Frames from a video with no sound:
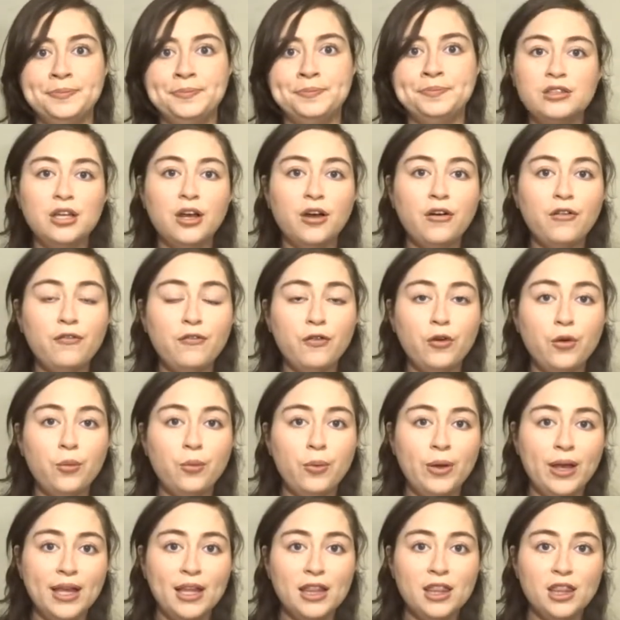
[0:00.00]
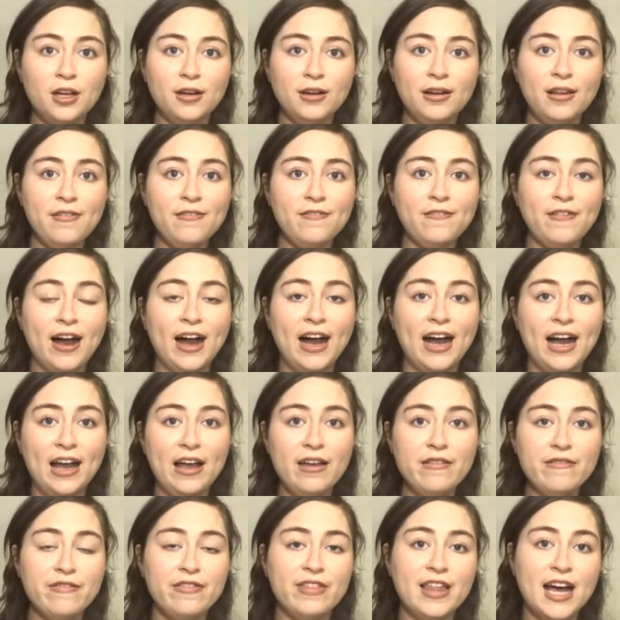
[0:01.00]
So for week 35,